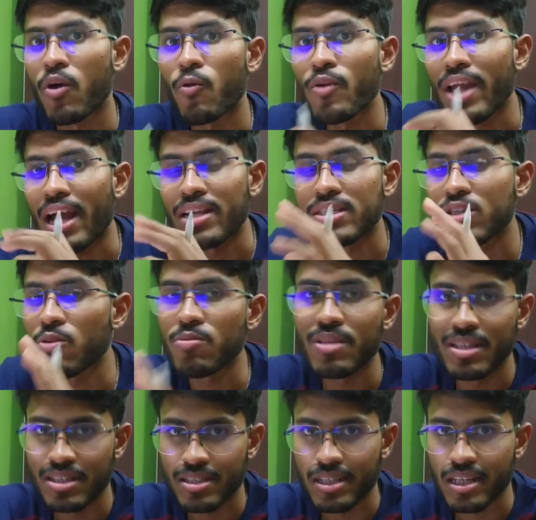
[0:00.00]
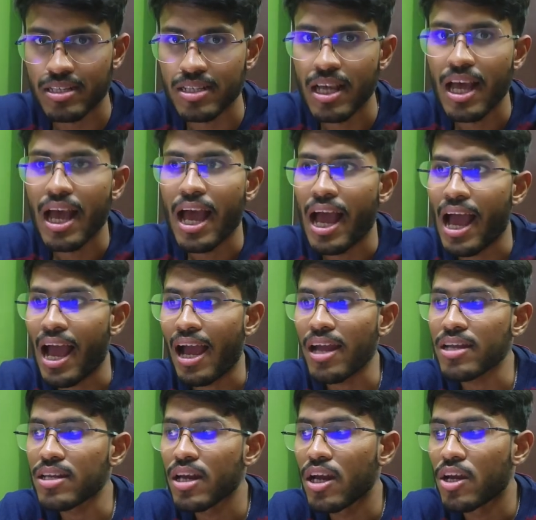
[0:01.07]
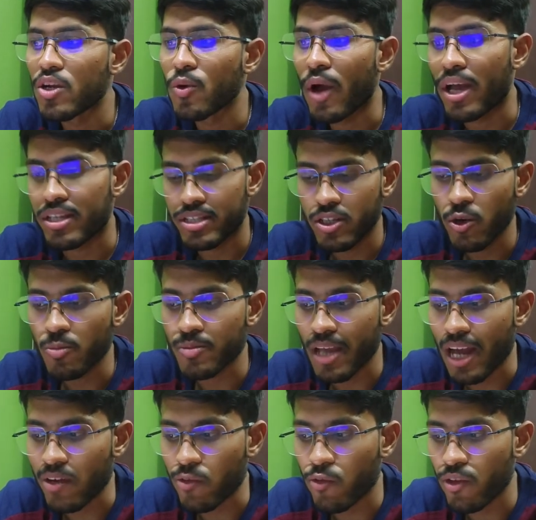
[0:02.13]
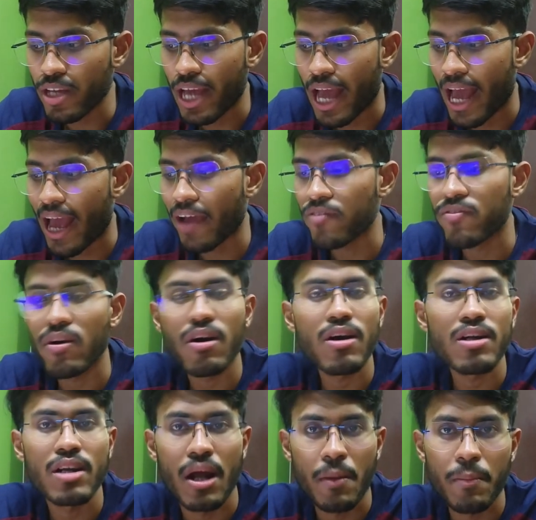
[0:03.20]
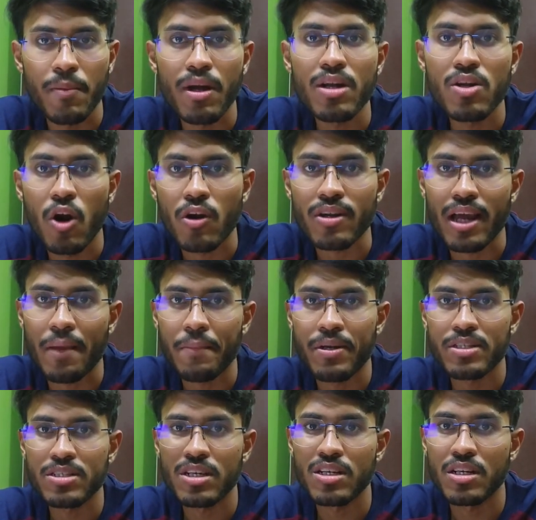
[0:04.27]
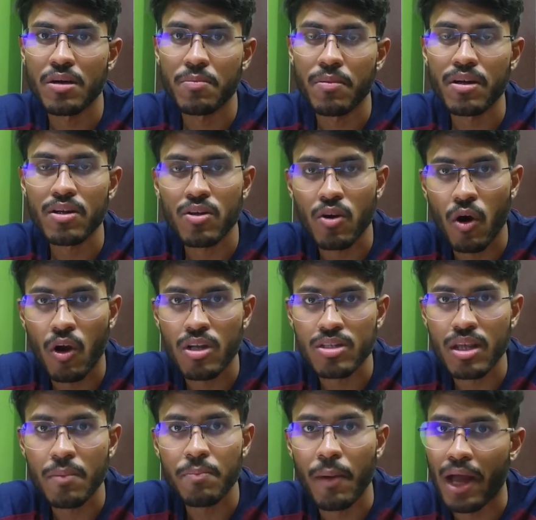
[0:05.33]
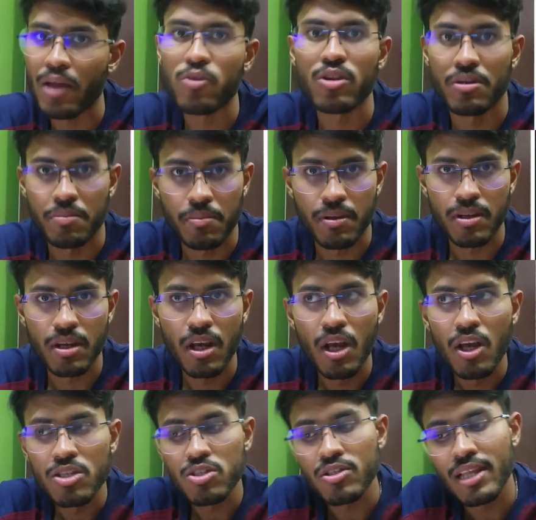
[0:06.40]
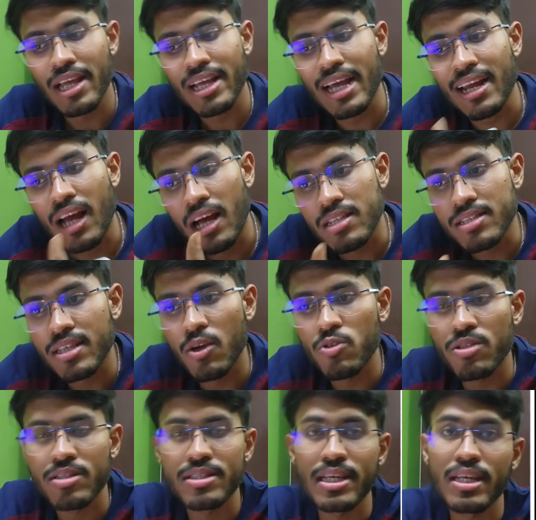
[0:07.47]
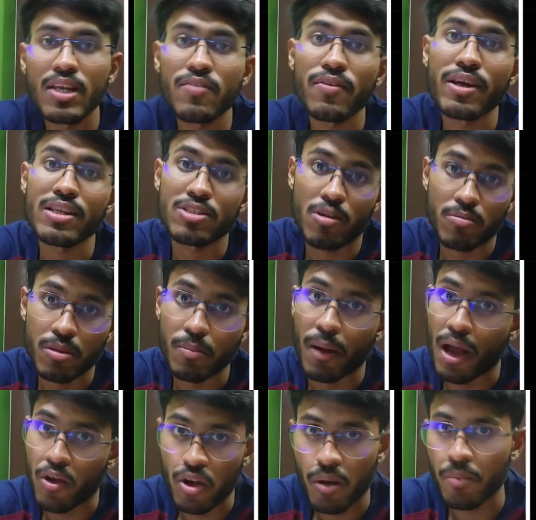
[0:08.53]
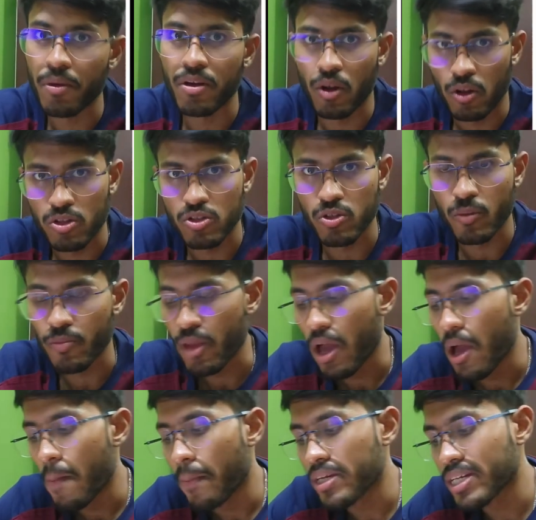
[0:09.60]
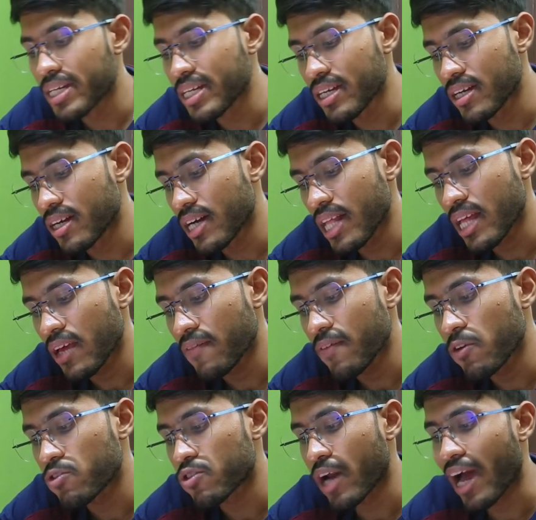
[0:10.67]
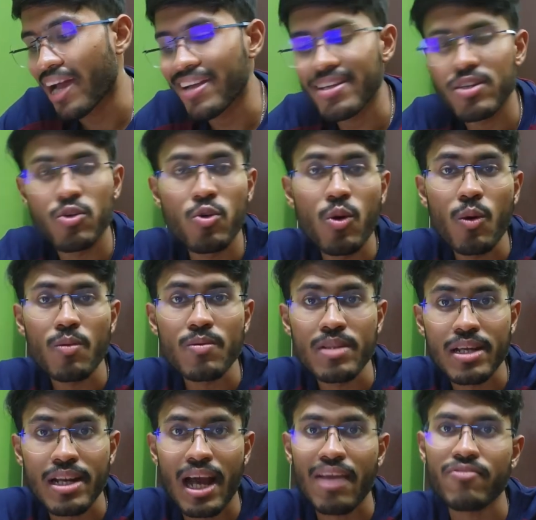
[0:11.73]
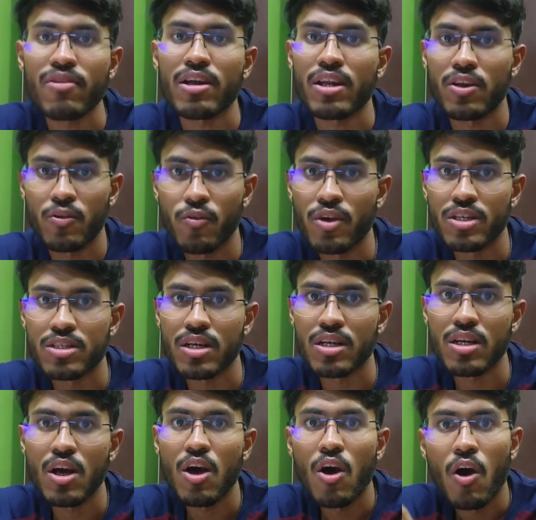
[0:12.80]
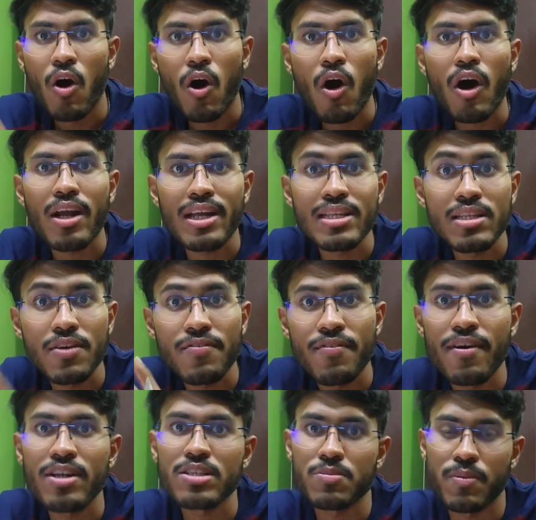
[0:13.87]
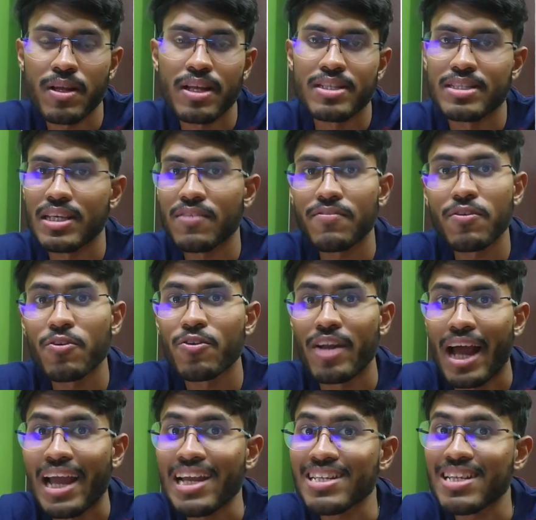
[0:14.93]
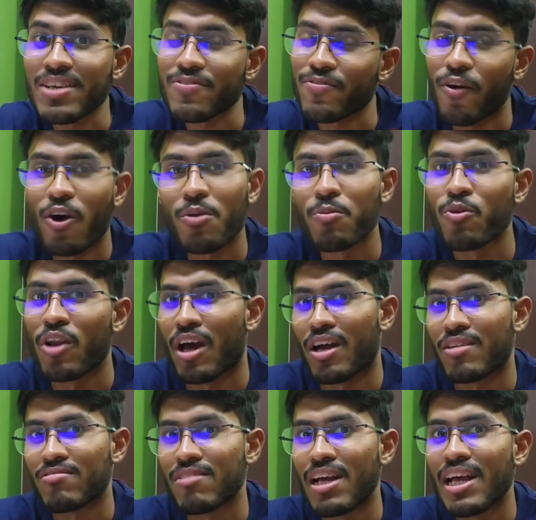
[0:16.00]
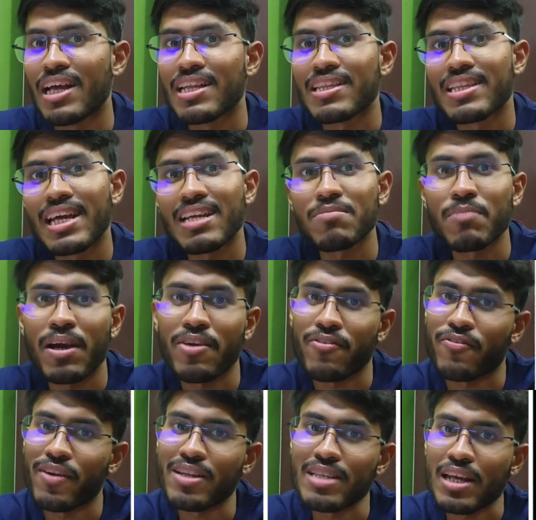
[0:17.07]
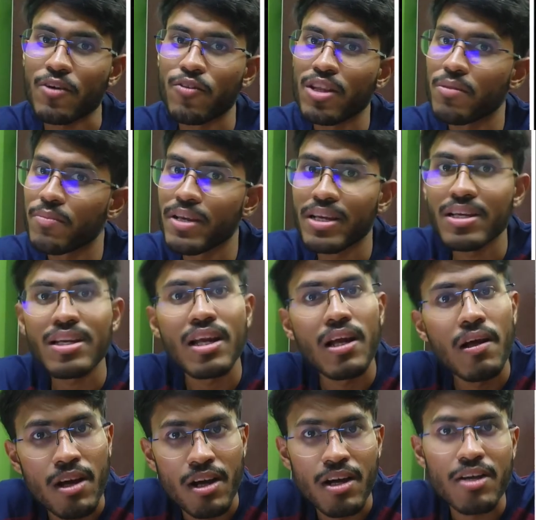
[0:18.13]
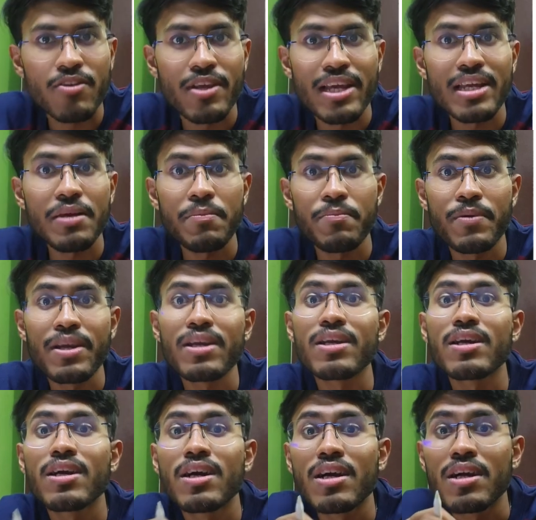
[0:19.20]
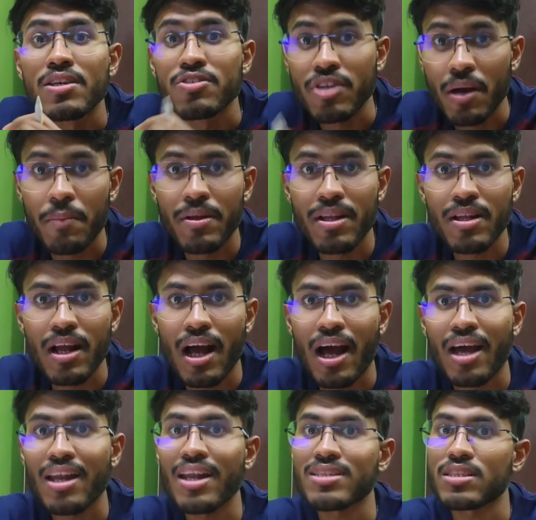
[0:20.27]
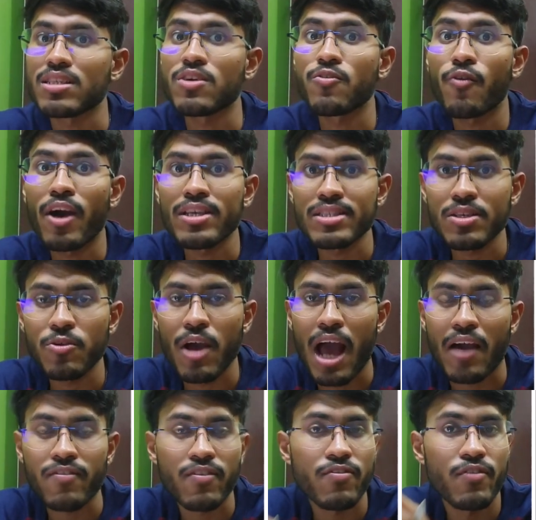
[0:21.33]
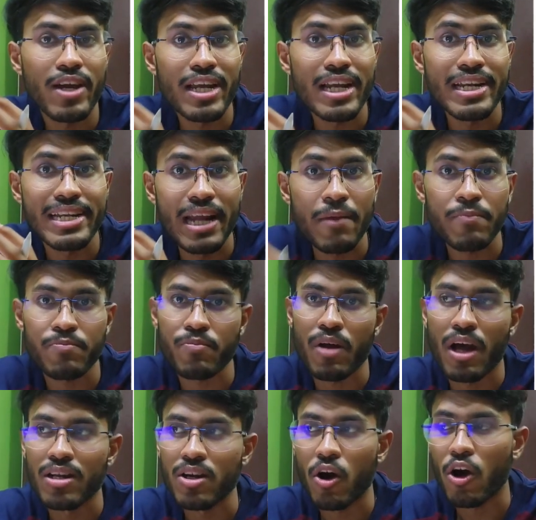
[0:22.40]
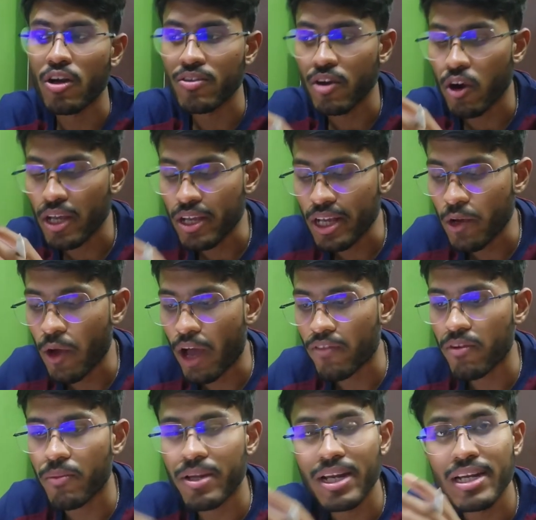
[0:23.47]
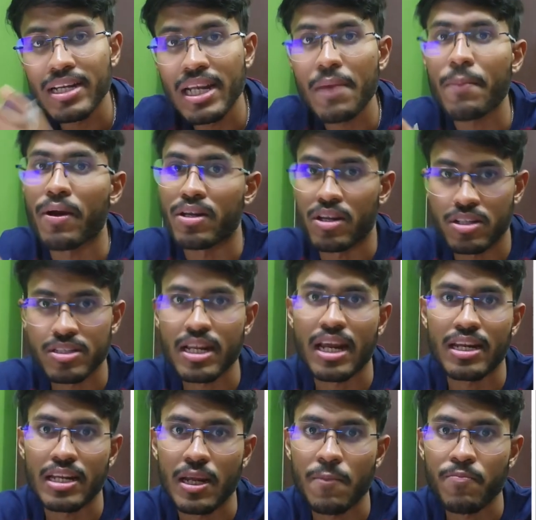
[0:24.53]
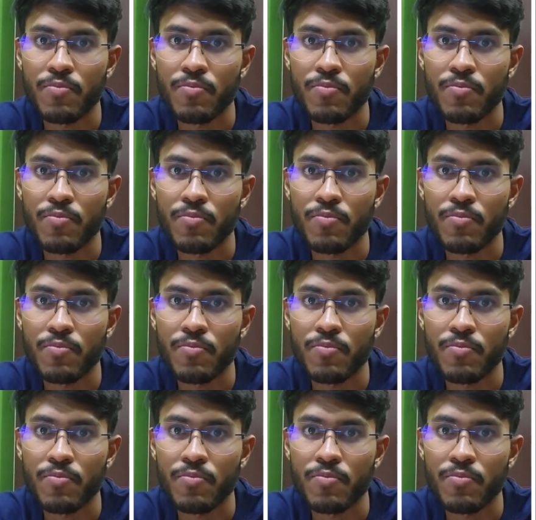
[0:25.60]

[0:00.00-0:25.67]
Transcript: We assume these things. And to assume that, we have a number, non-dimensional number called the bio number. So they can ask you the significance of the bio number also. But here, if you try to derive that equation, or in the first place, if you write that formula, then my friend, you will be in a really big trouble, unless otherwise you have a very depth or you have a very deep understanding.